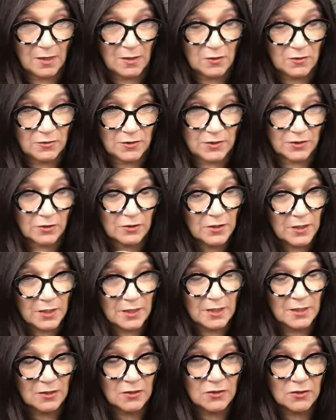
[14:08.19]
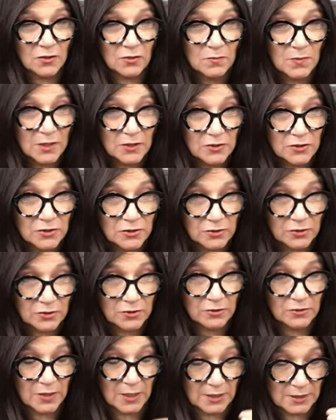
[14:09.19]
You start eating so much
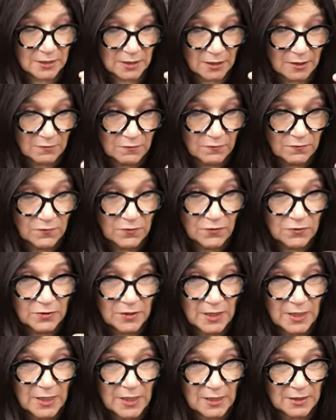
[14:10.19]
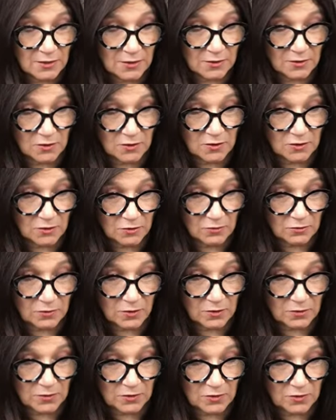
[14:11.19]
sugar, it's converting into
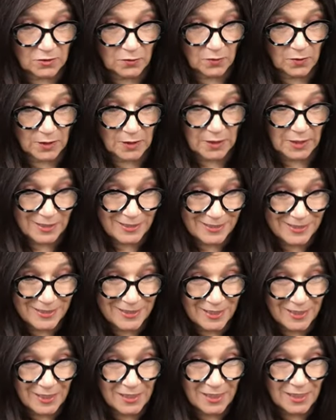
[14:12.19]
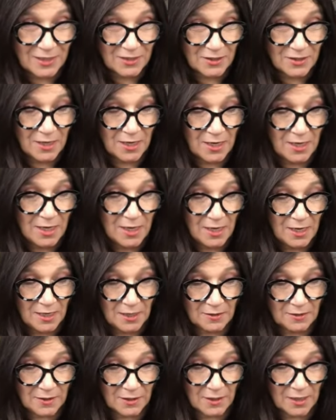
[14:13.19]
glucose too quickly and it's sitting in the
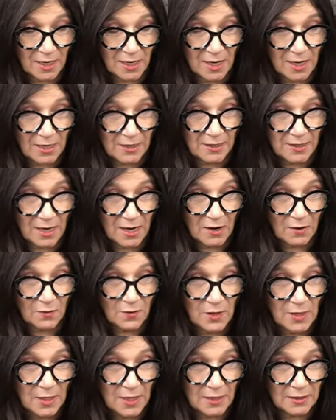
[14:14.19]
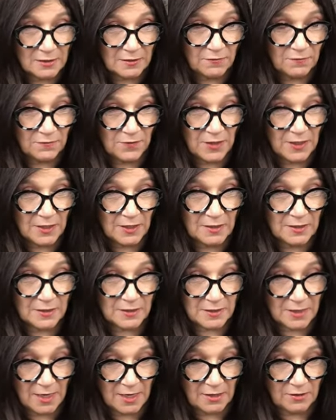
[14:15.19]
in the gut and now it's feeding
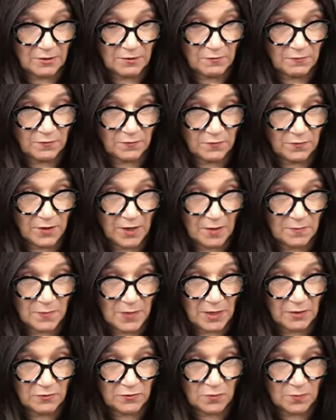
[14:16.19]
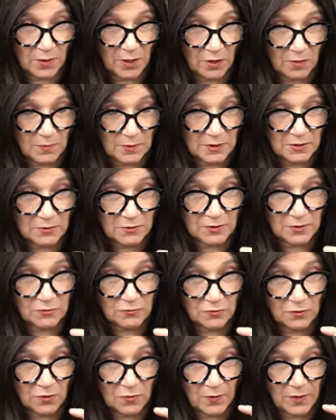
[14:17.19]
this negative gut microbiome. And so it's
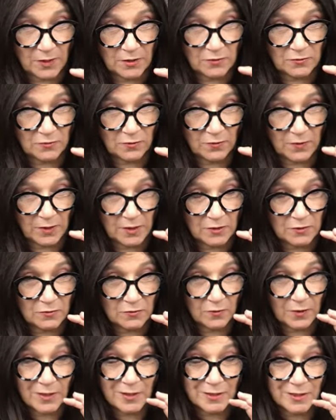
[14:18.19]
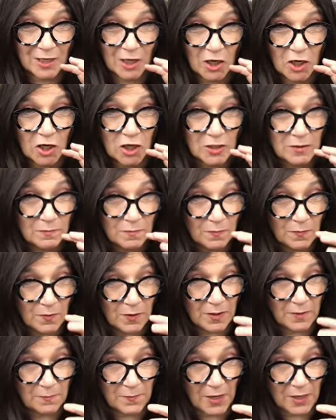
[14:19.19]
growing and growing and growing. And the good
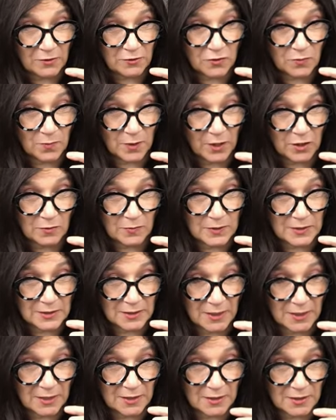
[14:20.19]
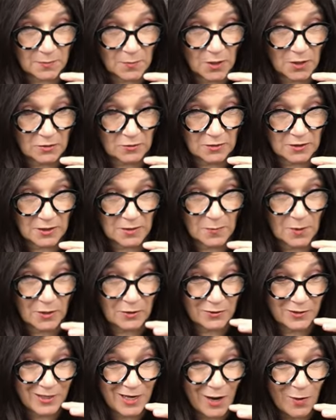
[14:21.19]
microbiome is getting smaller and
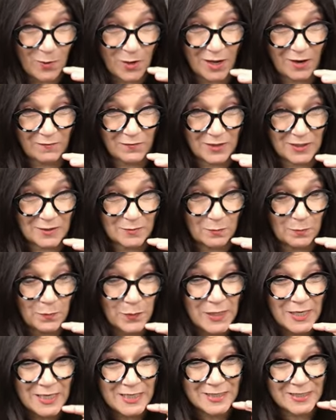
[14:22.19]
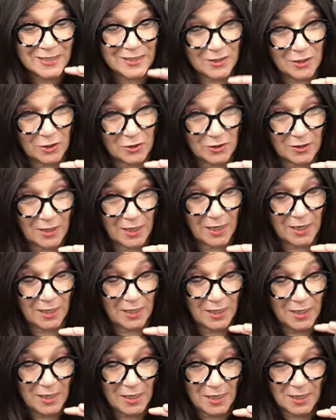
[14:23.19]
smaller. And now we have this beast in our
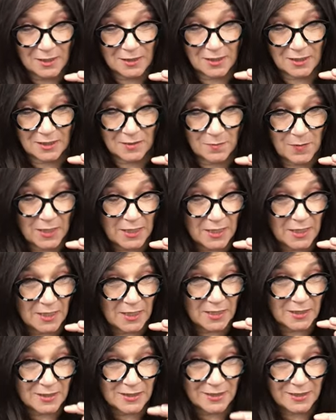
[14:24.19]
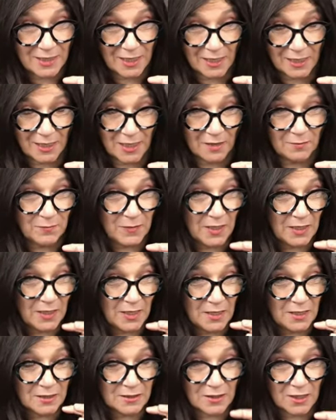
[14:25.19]
gut that's making us sick and
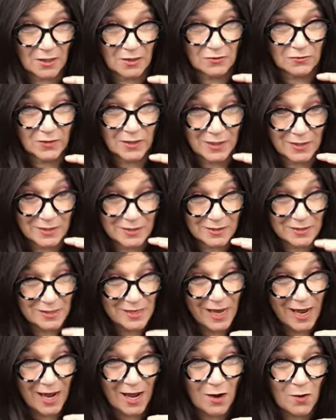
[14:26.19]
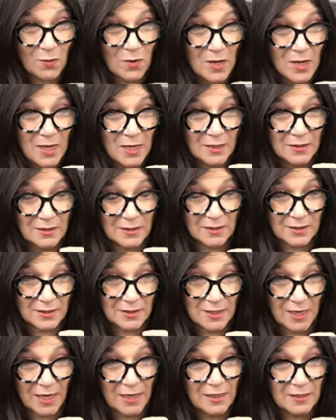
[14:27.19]
making us hungry because now this
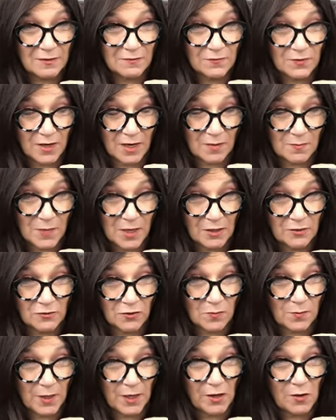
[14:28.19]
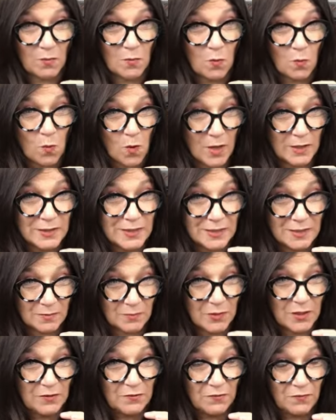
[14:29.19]
negative gut microbiome wants to
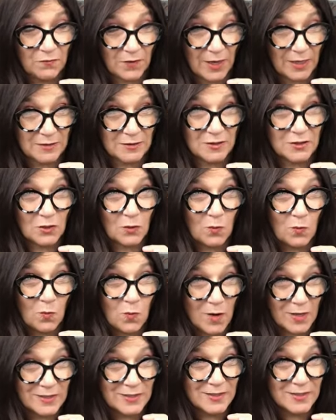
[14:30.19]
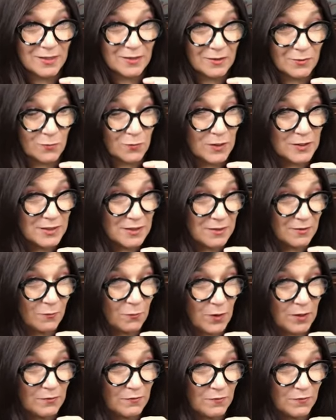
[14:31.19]
be fed. So what's it what's the
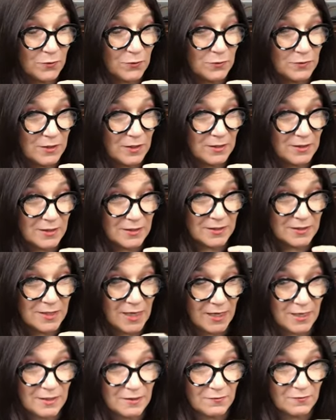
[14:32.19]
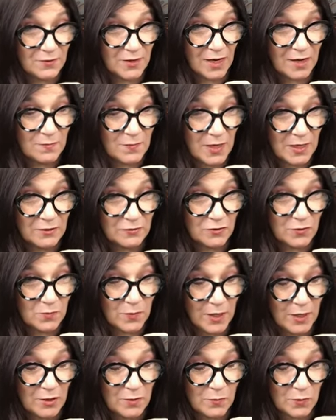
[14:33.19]
one food that this negative gut
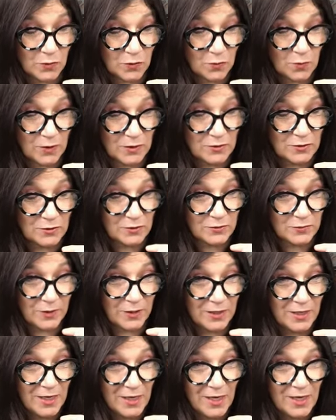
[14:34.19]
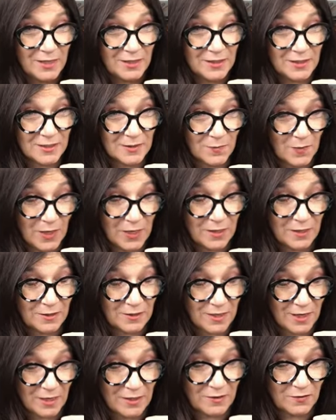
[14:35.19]
microbiome or the one nutrient this may,
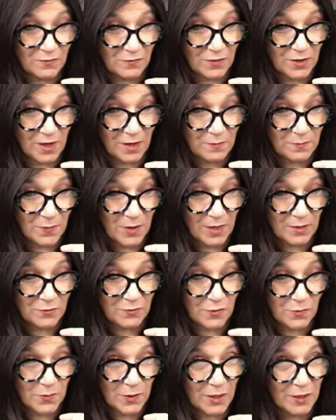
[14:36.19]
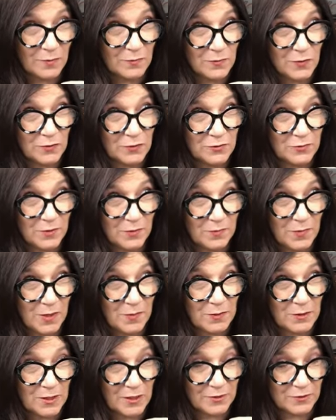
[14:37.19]
negative gut microbiome nutrient
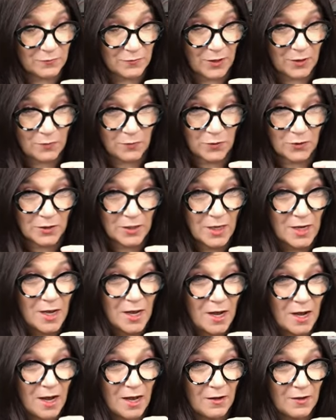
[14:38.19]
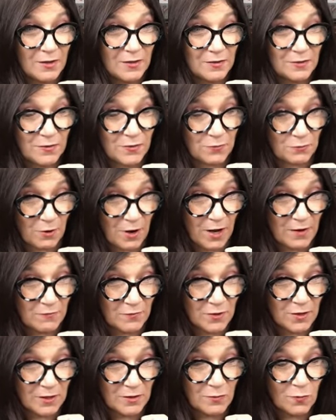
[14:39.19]
maybe not the right word thrive
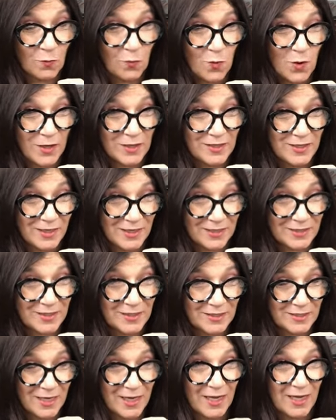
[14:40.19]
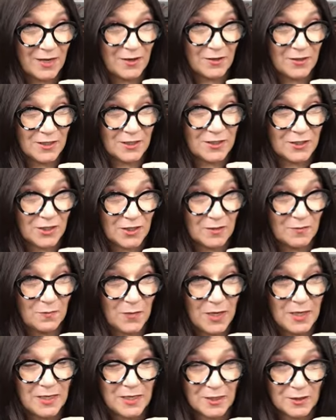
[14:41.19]
on? What is it that that's going to
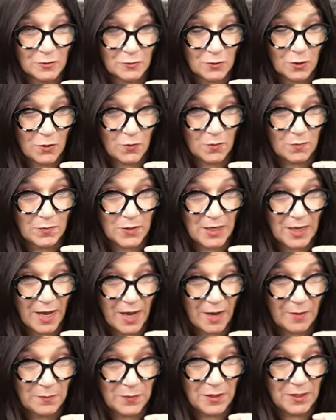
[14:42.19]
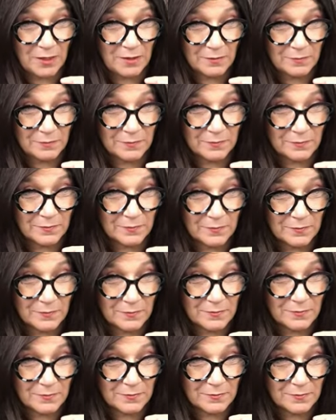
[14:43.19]
make it grow and be happy?
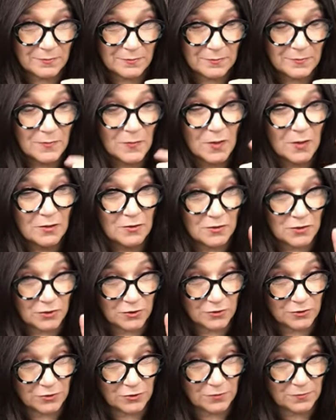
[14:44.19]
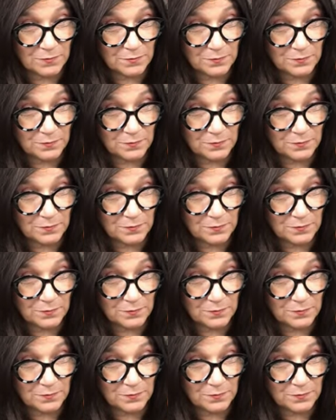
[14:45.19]
sugar.